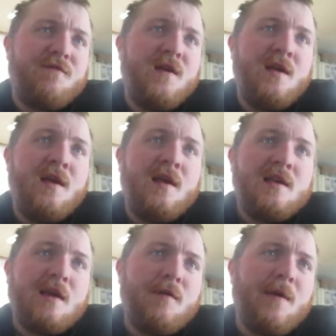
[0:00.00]

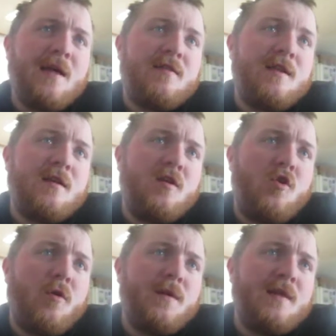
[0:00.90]
Kevin Mass singling
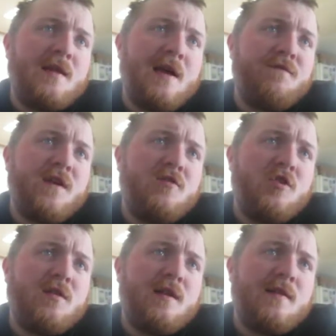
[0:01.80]
reopened the ninth and
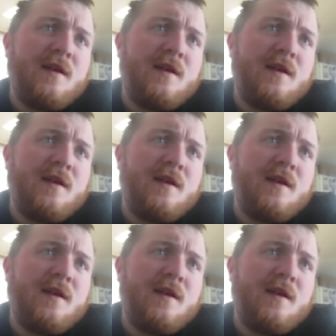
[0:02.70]
took the